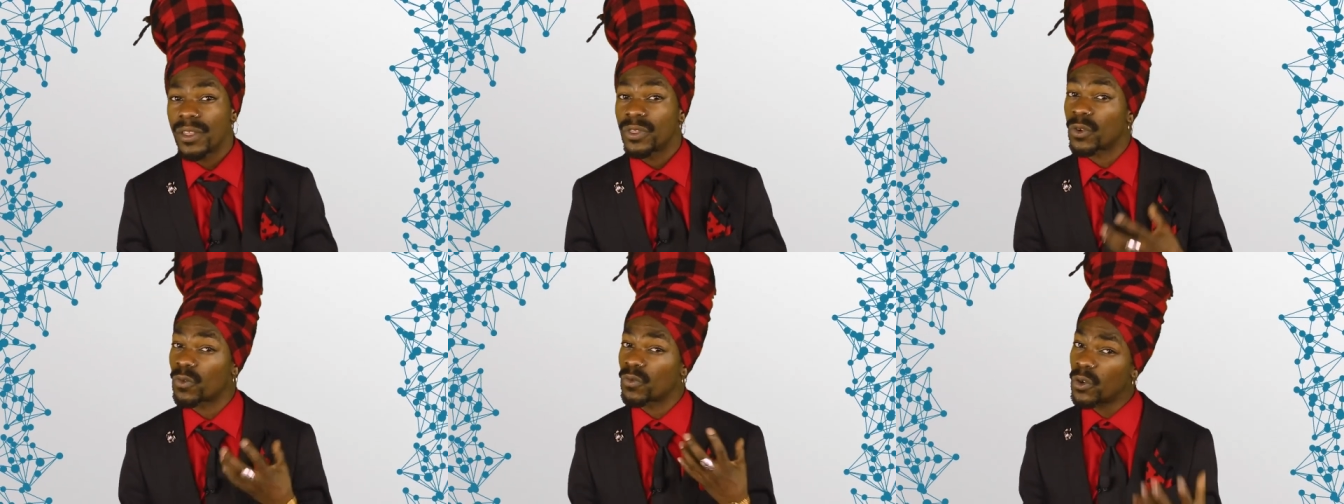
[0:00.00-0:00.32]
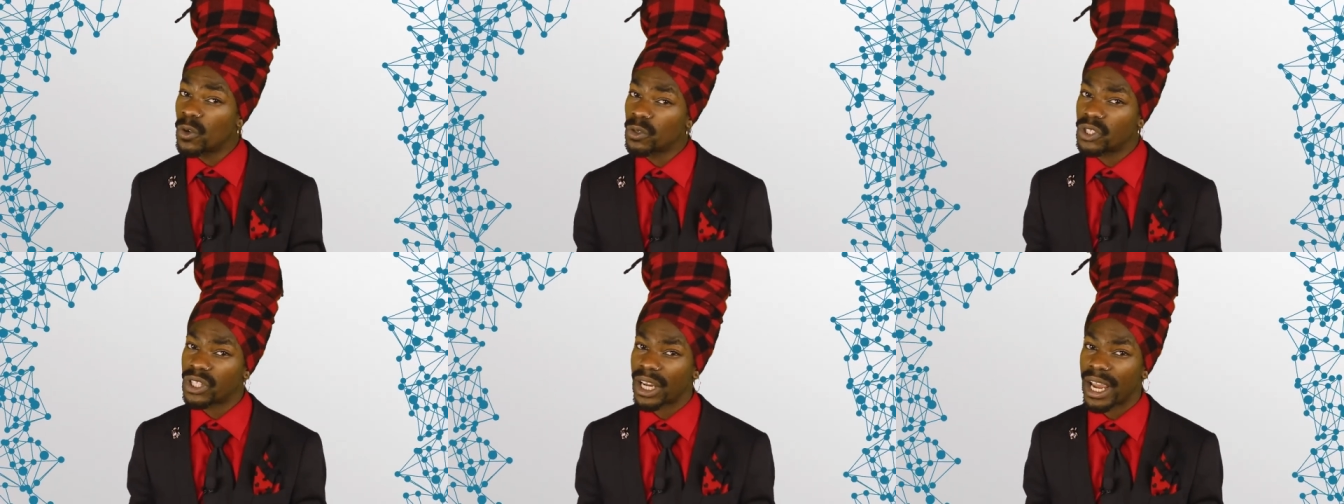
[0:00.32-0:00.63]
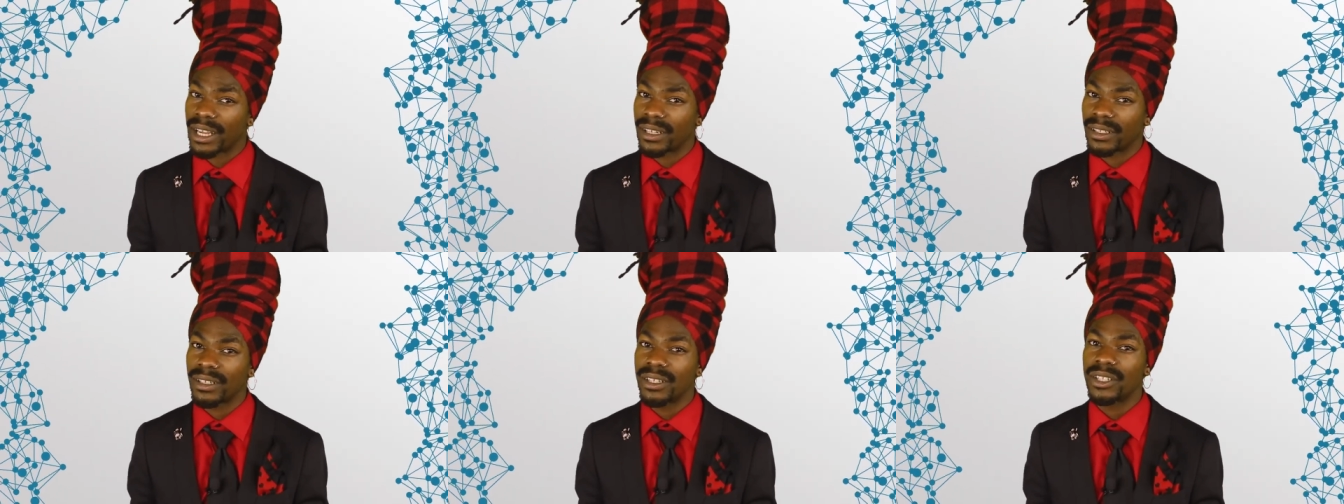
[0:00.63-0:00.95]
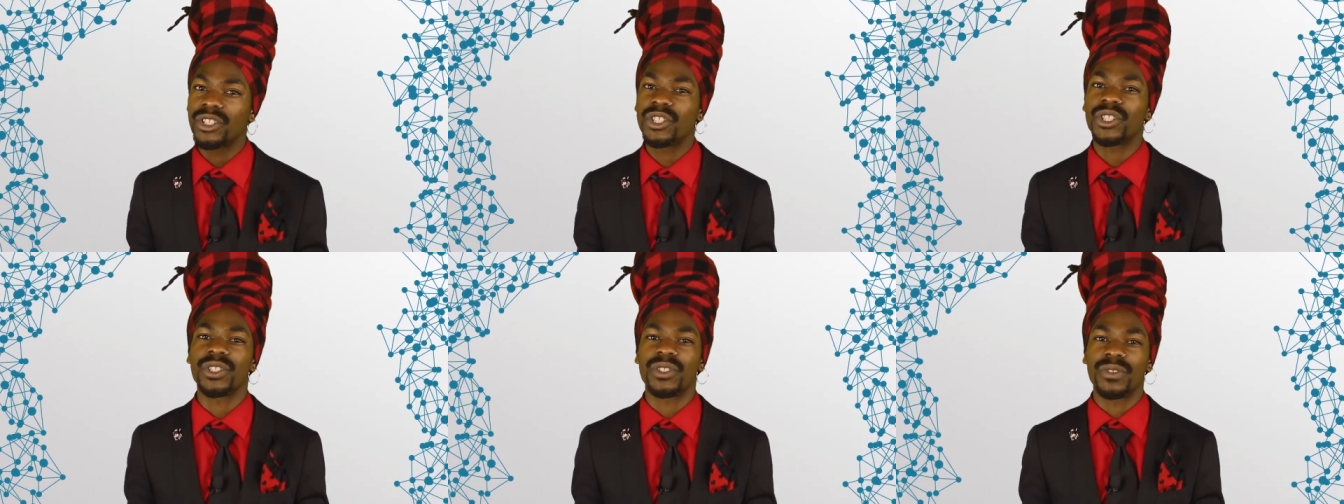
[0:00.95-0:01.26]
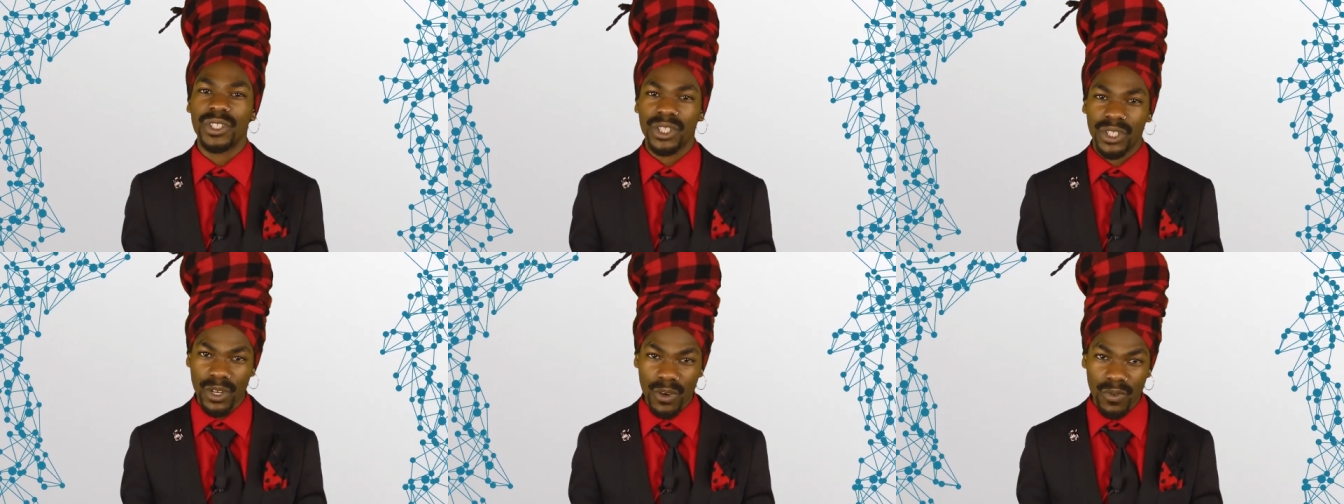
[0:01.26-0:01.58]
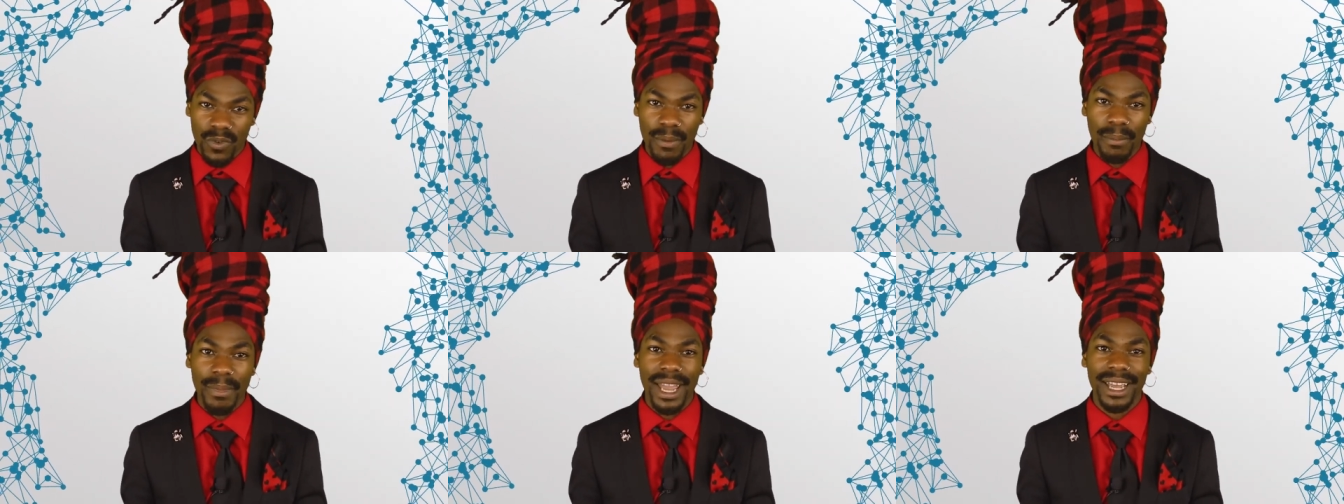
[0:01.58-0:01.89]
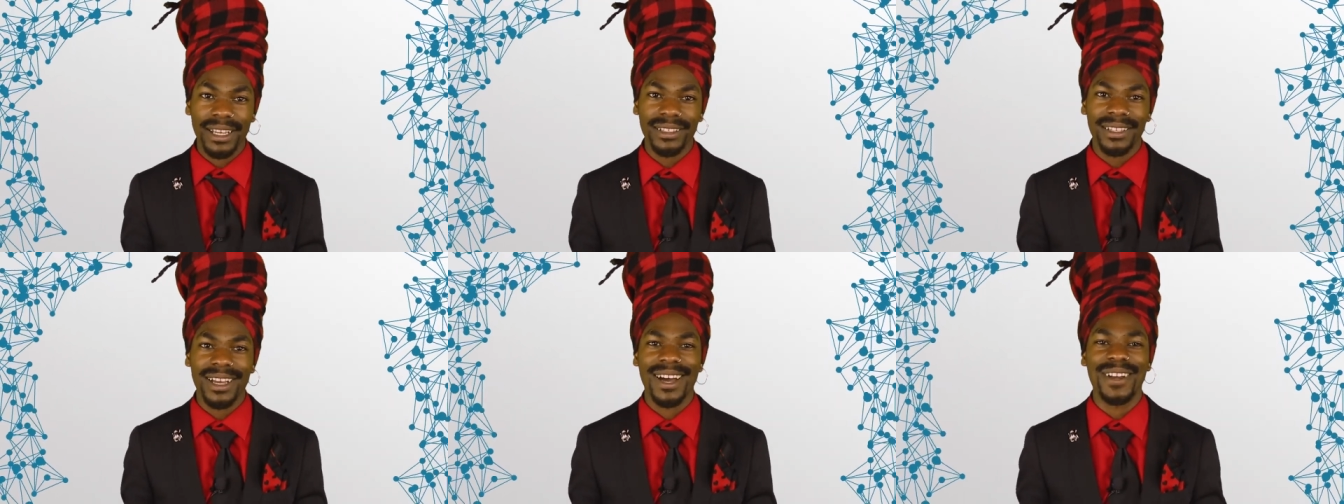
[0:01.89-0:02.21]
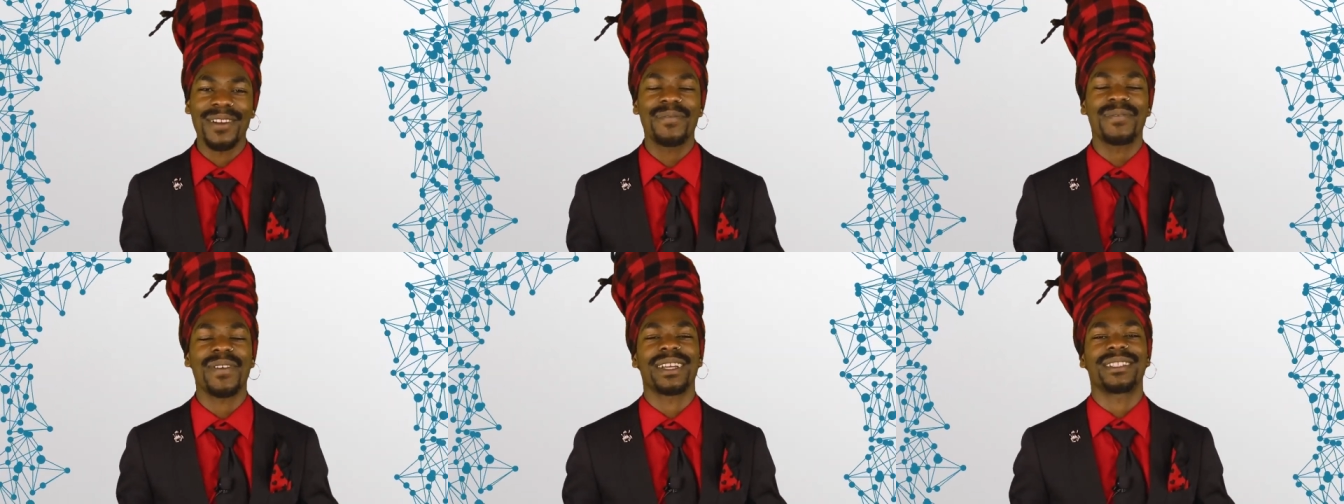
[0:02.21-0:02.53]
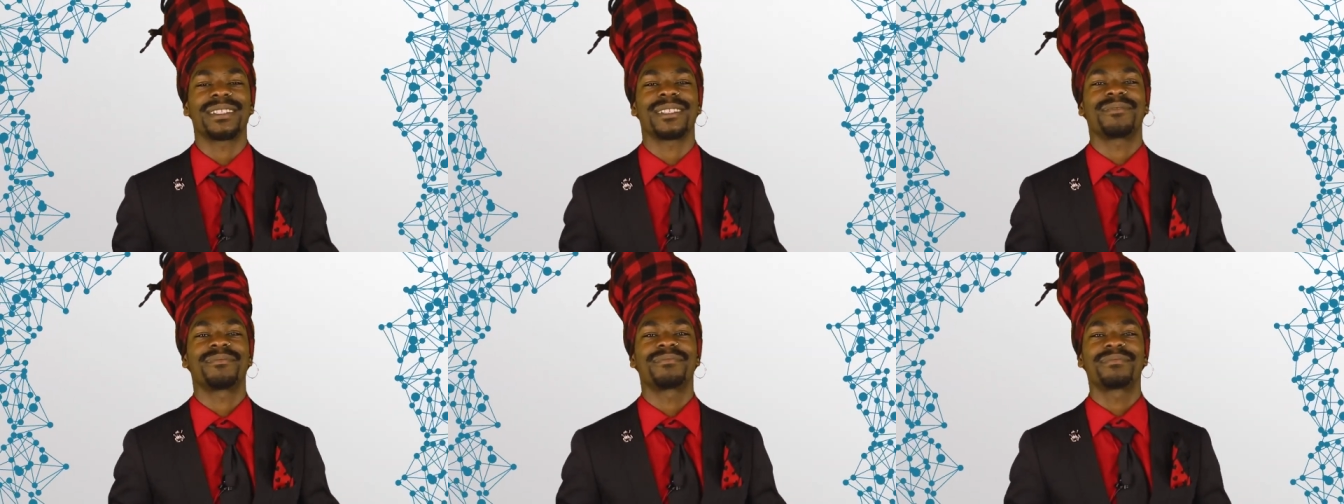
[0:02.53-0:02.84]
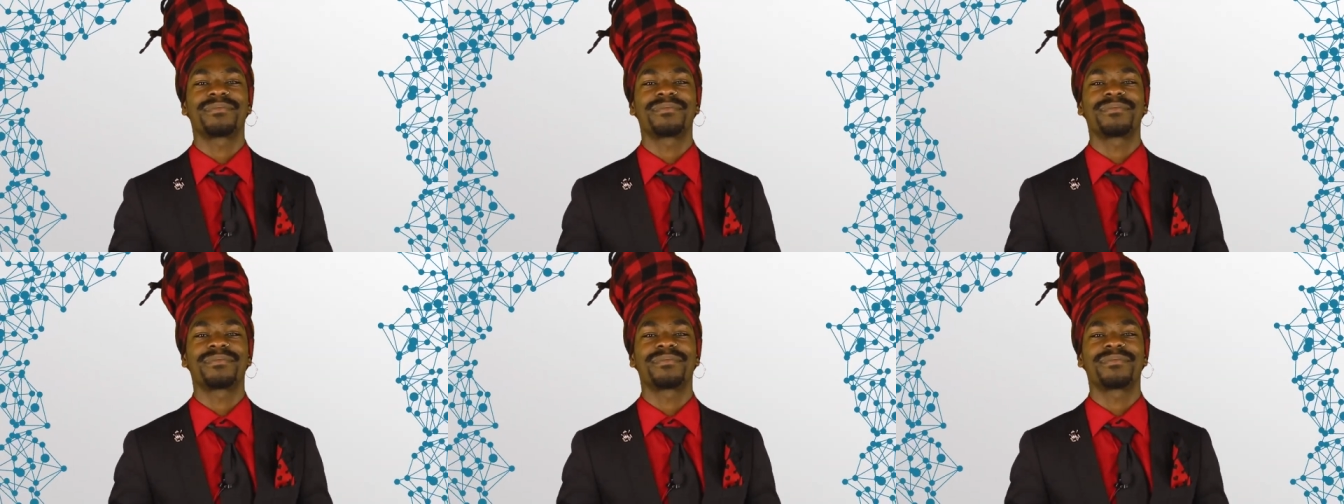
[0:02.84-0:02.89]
the root chain should still remain unaffected.